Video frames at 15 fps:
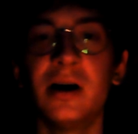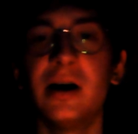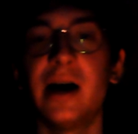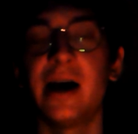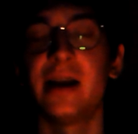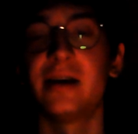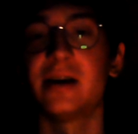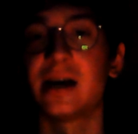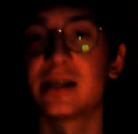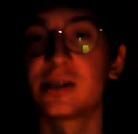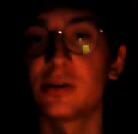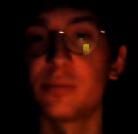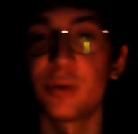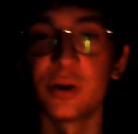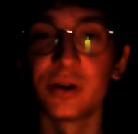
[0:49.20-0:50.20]
and at
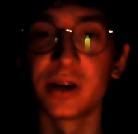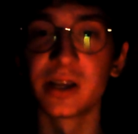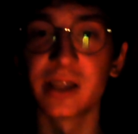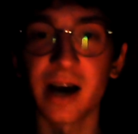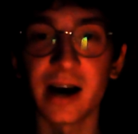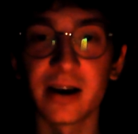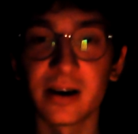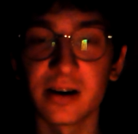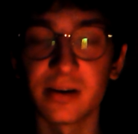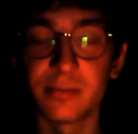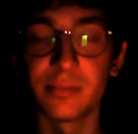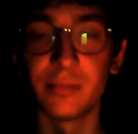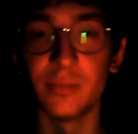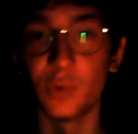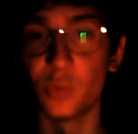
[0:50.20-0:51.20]
some point retire
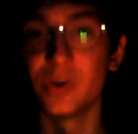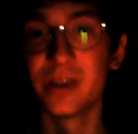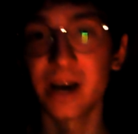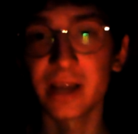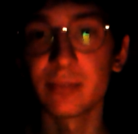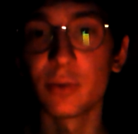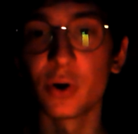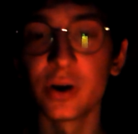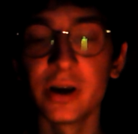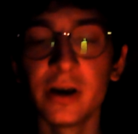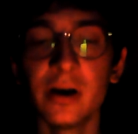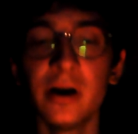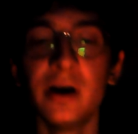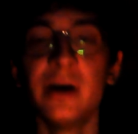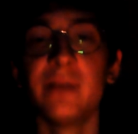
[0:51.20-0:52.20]
with that money.